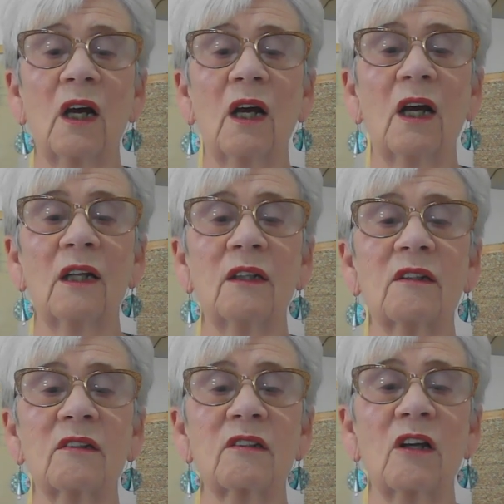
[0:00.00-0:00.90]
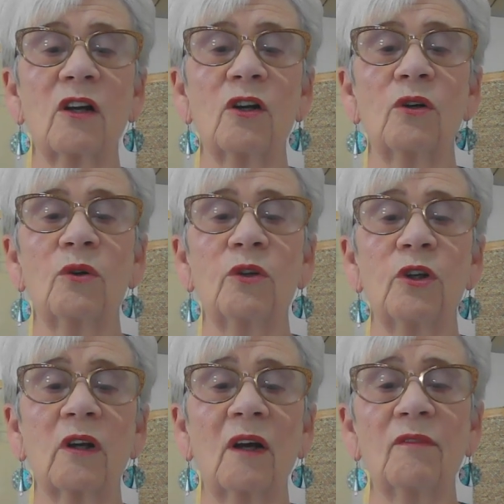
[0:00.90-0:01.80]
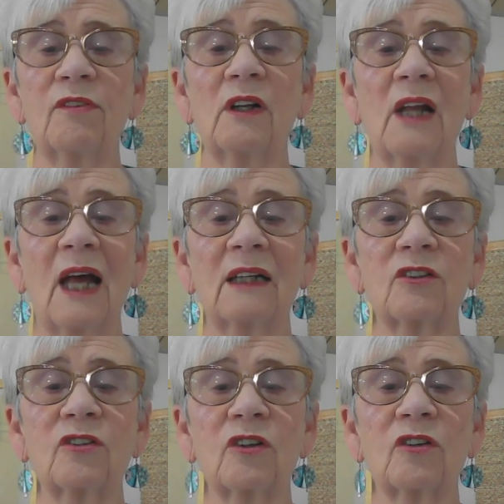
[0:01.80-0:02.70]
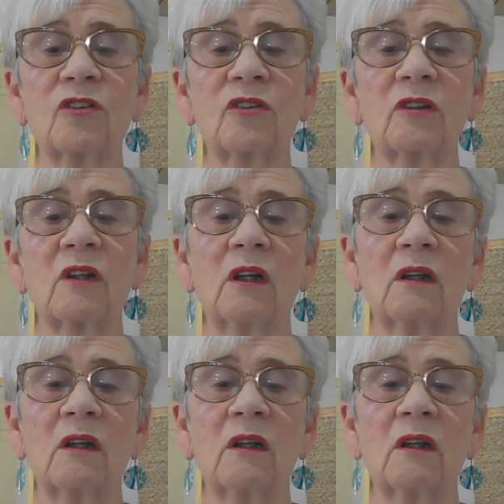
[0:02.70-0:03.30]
And so you can feel anxious